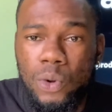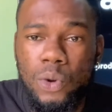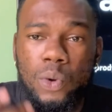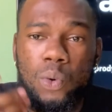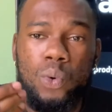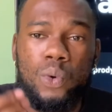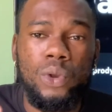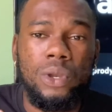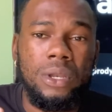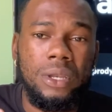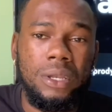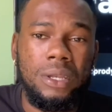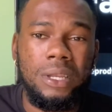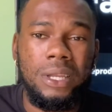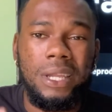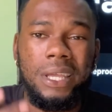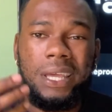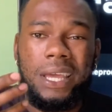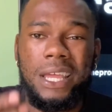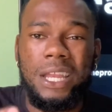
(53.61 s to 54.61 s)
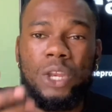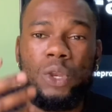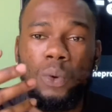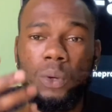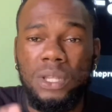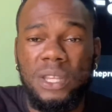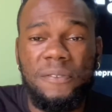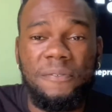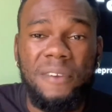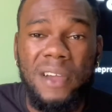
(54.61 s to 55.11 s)
you wouldn't get
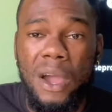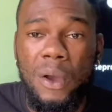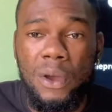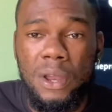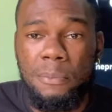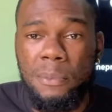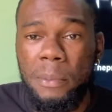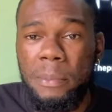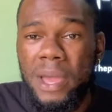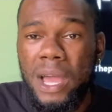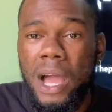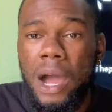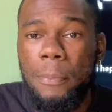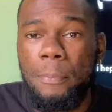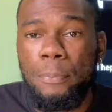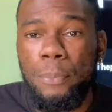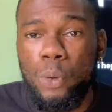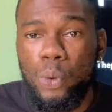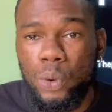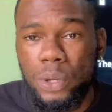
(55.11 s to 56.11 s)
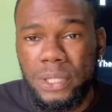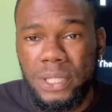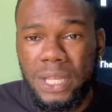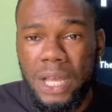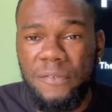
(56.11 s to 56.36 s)
notified when I make a post.